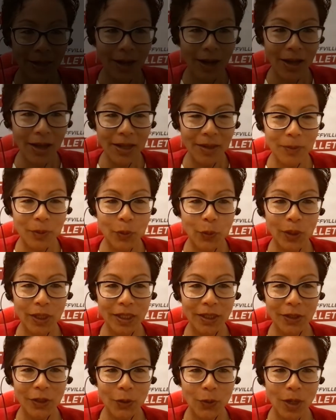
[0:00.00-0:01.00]
Hi, I'm Queenie
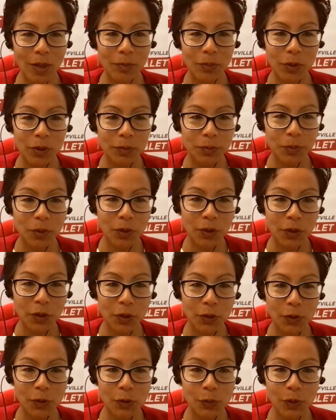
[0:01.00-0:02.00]
Yu at Bullet Point
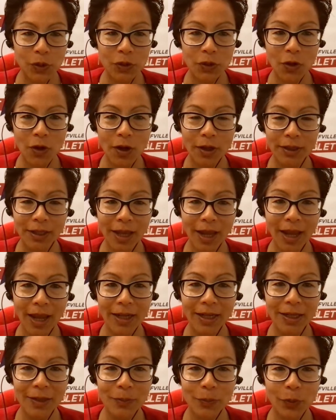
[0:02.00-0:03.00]
News with Todd
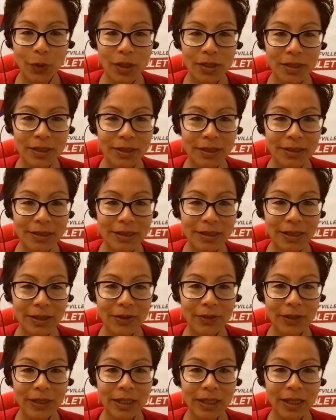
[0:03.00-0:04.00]
Canning, President of
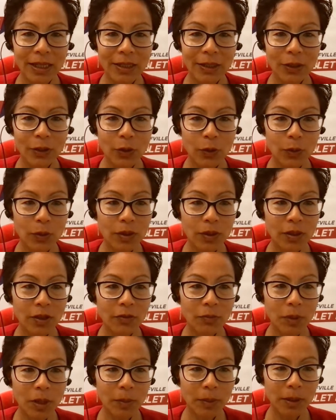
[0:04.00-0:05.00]
the Canadian Union of
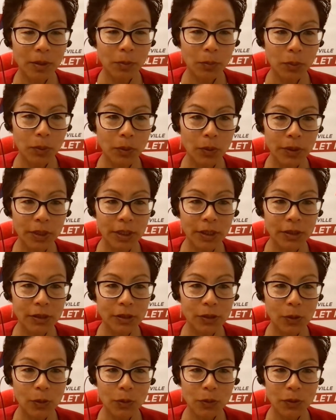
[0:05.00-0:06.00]
Public Employees,
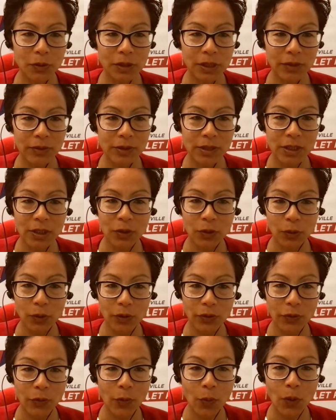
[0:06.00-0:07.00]
Local
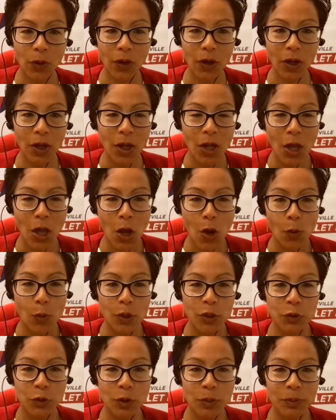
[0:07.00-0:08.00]
1734,
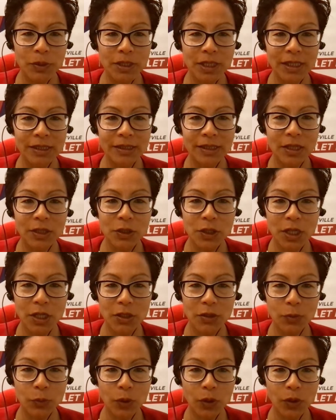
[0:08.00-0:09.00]
which represents
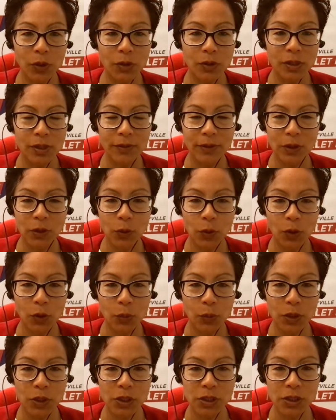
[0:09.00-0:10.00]
education workers of the York
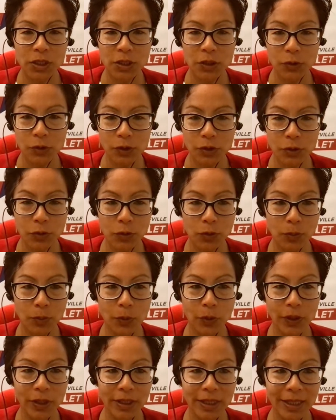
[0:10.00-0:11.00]
Region District School
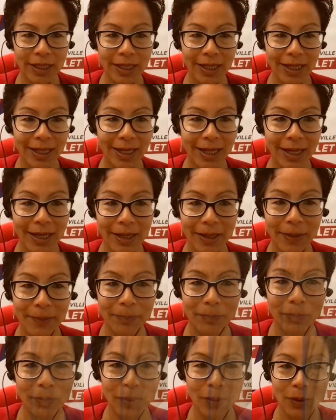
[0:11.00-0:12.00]
Board.
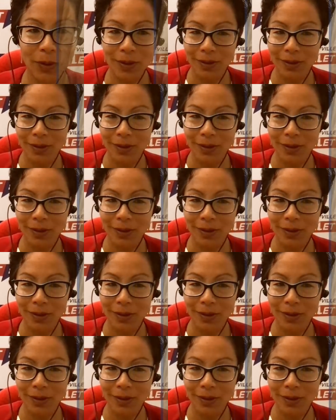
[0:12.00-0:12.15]
Um,